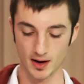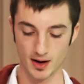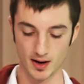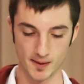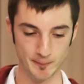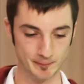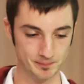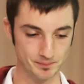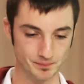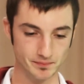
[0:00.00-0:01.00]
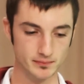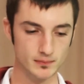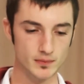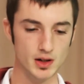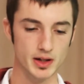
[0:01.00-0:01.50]
Um,
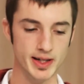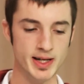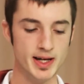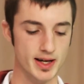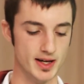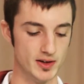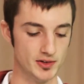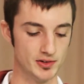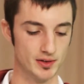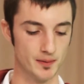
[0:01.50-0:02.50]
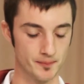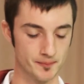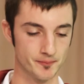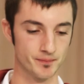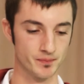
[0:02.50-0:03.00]
he is
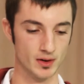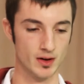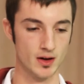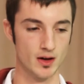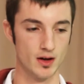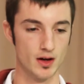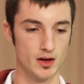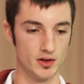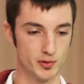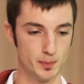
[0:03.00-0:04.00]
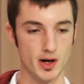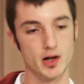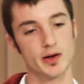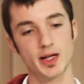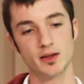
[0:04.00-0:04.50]
an
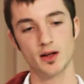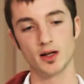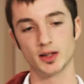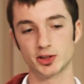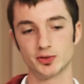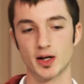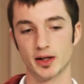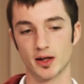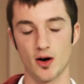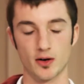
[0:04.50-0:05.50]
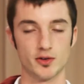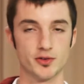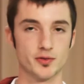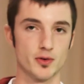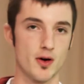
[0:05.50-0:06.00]
aspiring electronic
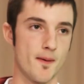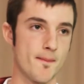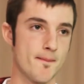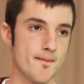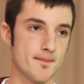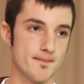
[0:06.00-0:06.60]
artist from